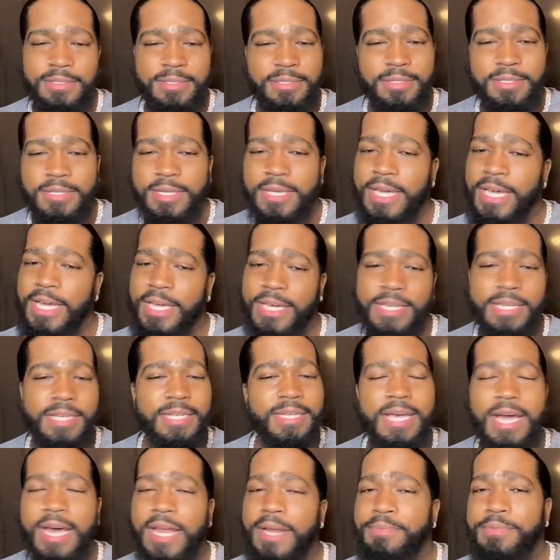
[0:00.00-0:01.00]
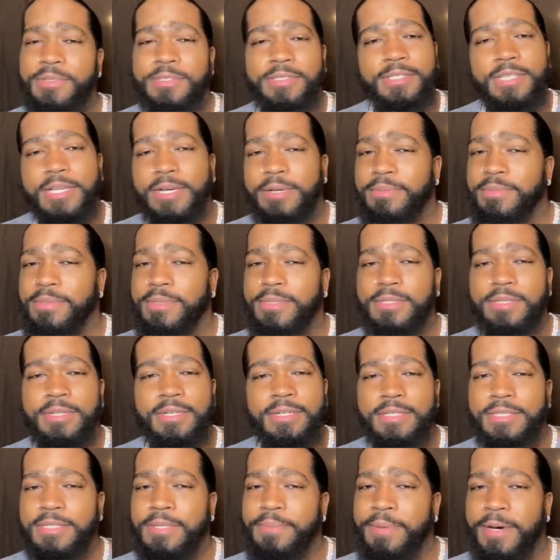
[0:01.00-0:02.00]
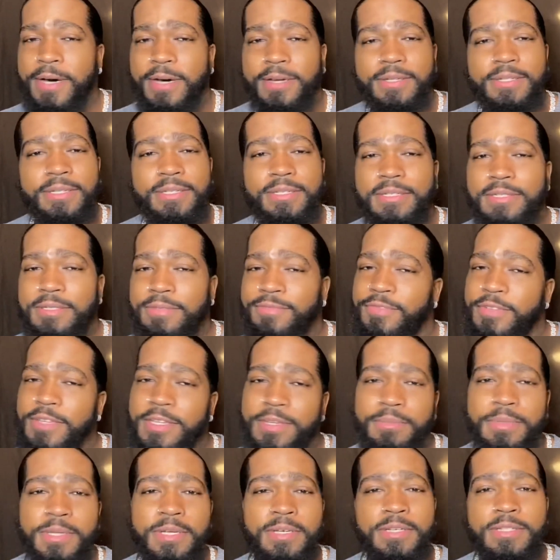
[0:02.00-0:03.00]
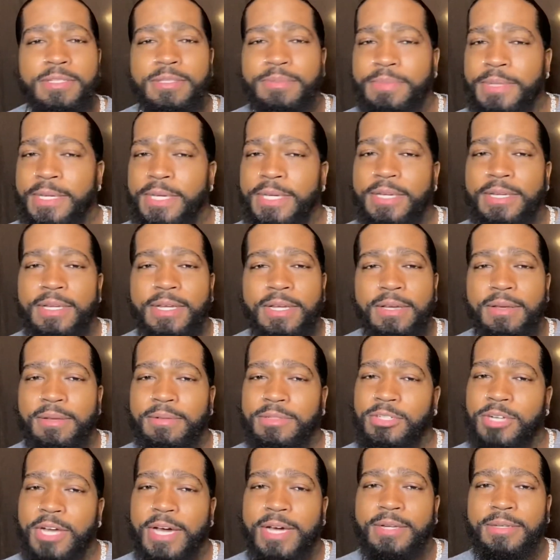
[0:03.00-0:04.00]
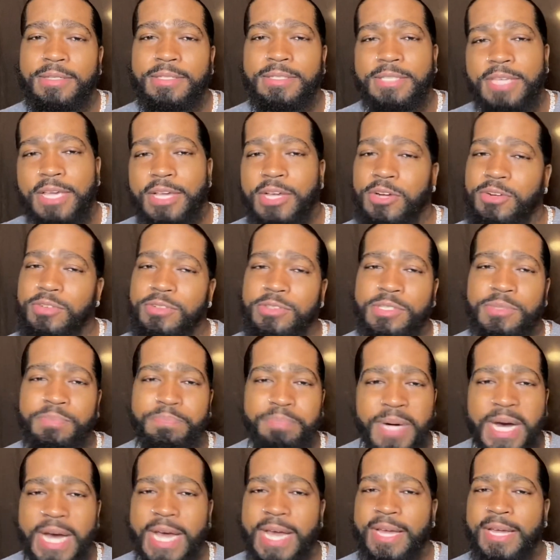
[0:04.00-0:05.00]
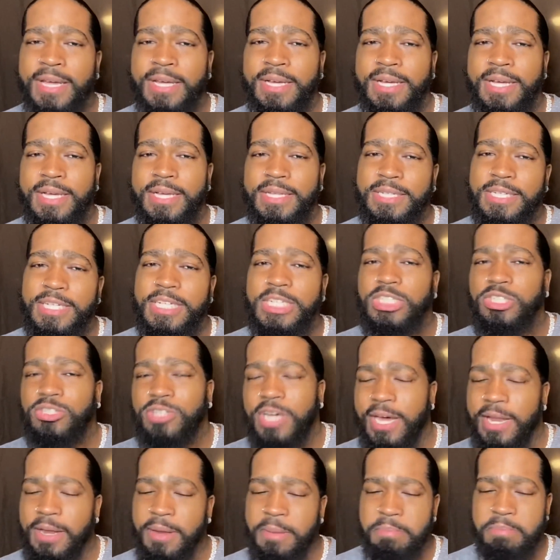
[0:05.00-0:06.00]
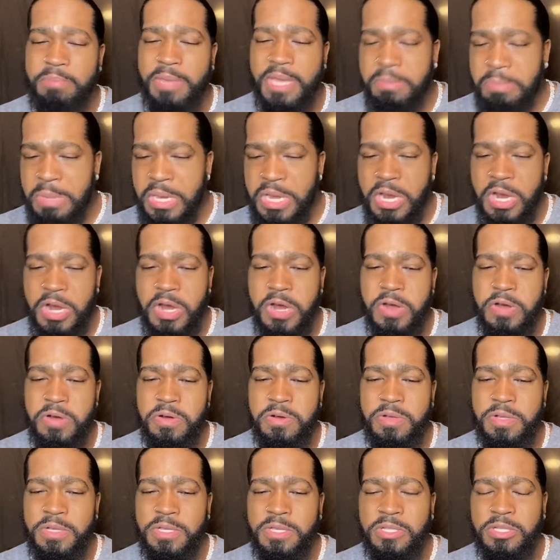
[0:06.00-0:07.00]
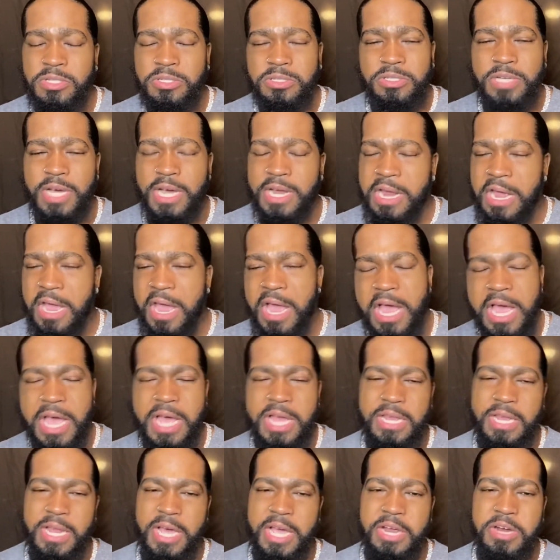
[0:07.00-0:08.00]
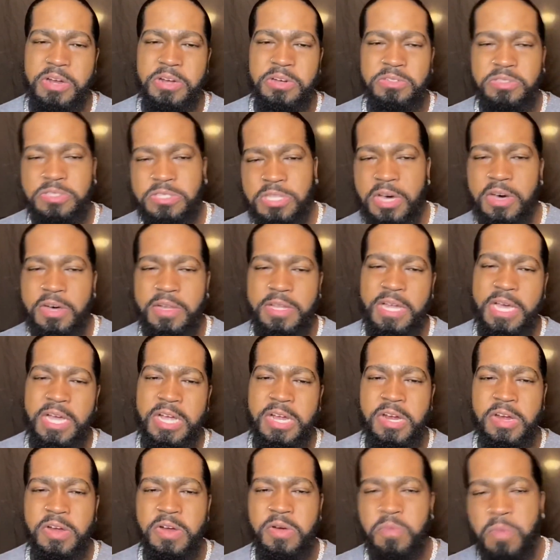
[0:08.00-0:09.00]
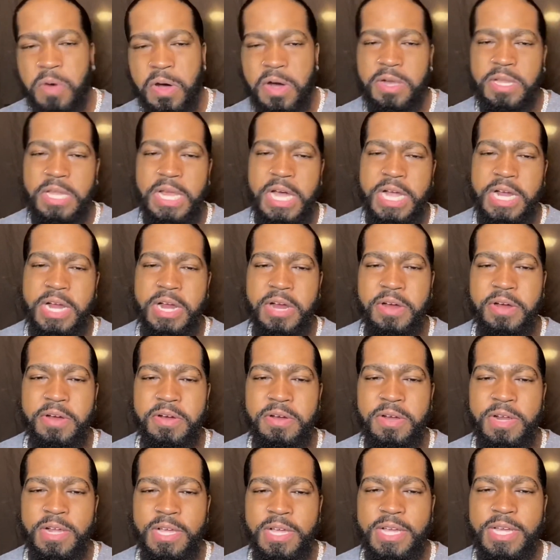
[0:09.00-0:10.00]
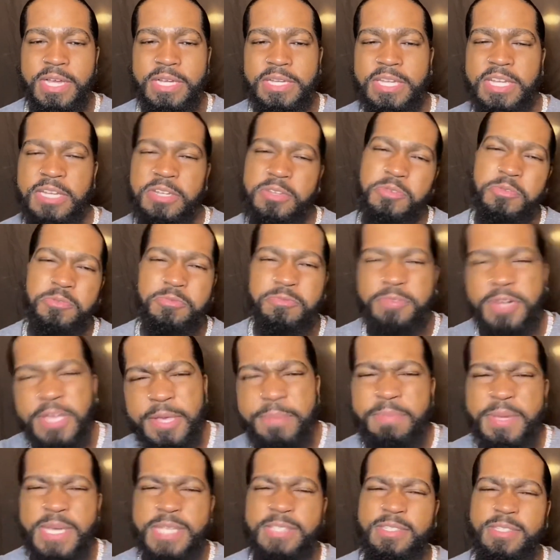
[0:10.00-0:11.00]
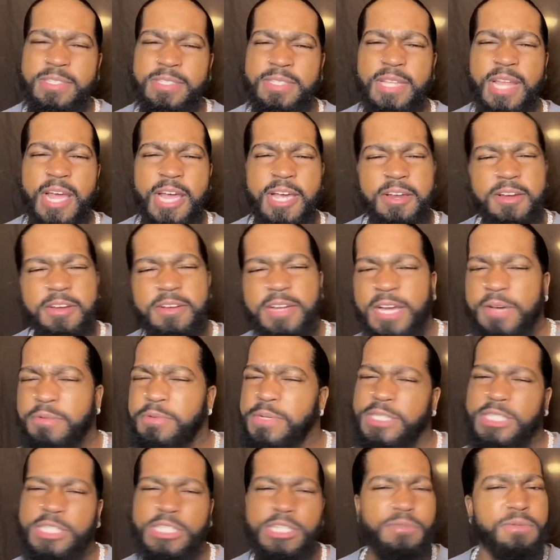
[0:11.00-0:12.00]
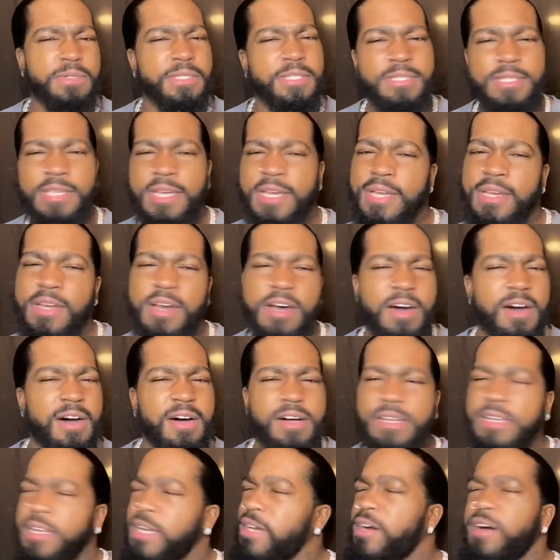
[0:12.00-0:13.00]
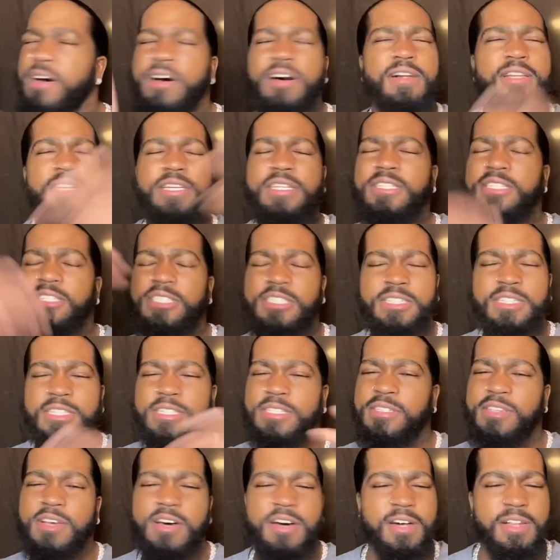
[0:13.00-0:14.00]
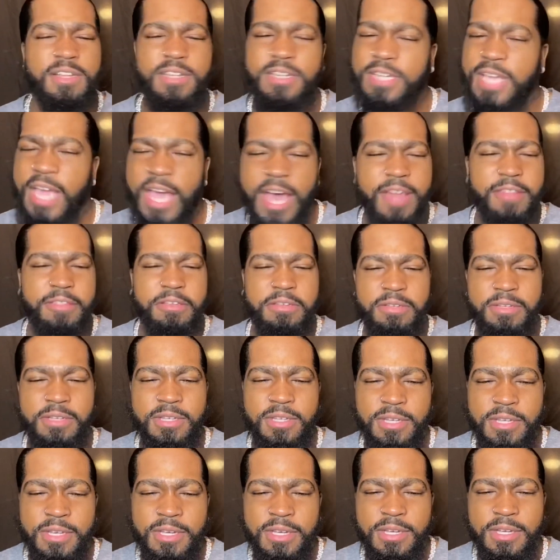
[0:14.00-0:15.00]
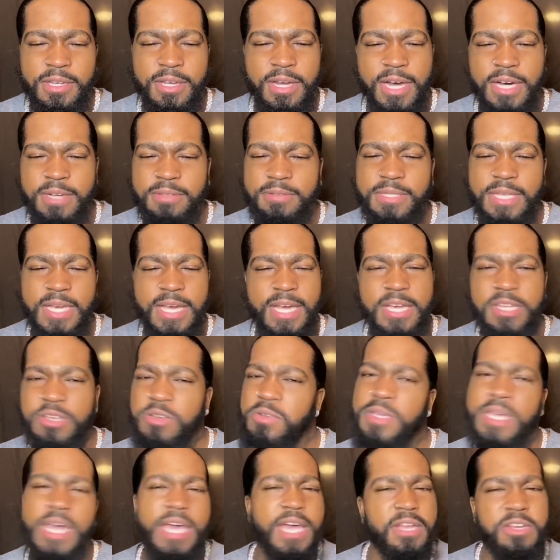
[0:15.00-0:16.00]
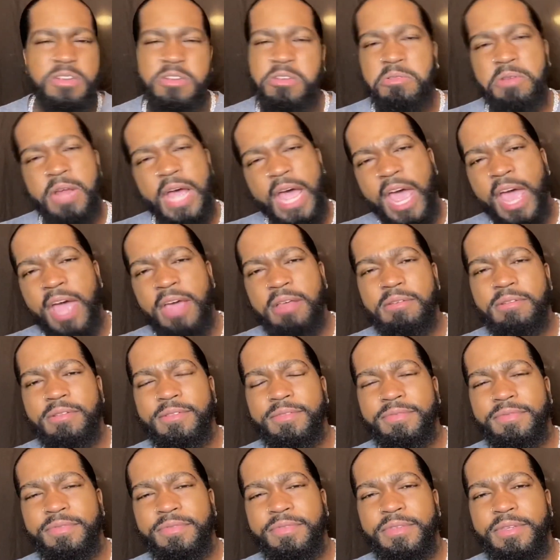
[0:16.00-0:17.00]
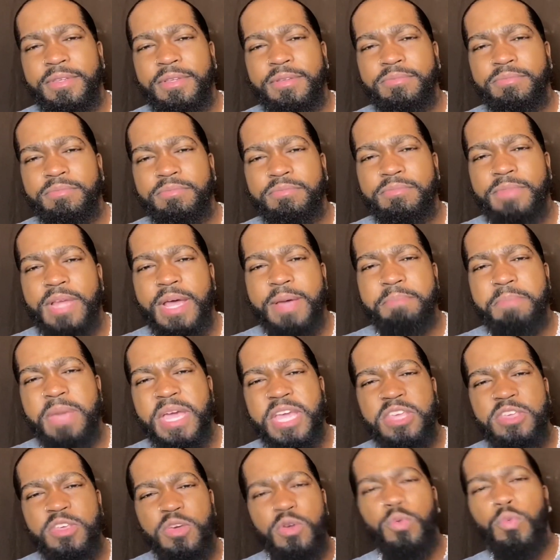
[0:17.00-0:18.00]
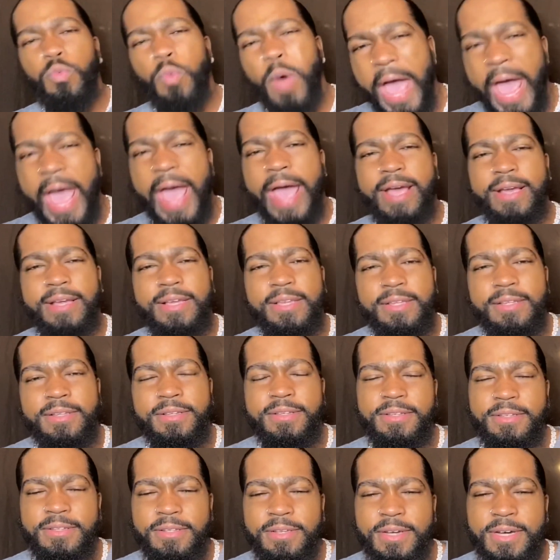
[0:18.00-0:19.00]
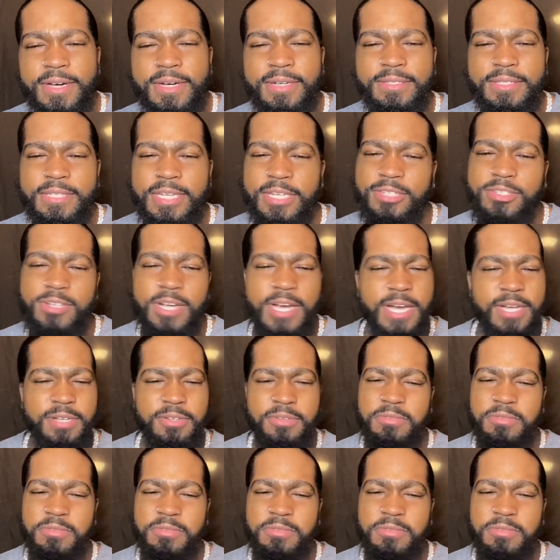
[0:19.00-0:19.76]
hey, it gotta be something serious about these females, man, that are trying to take her spot and then try to mimic her, try to act like her, talk like her, walk like her, and then do remixes like her. That's what she was saying, all these shits all together. You know what I'm saying? You can't do that. That make you whack. You know what I'm saying? Try to do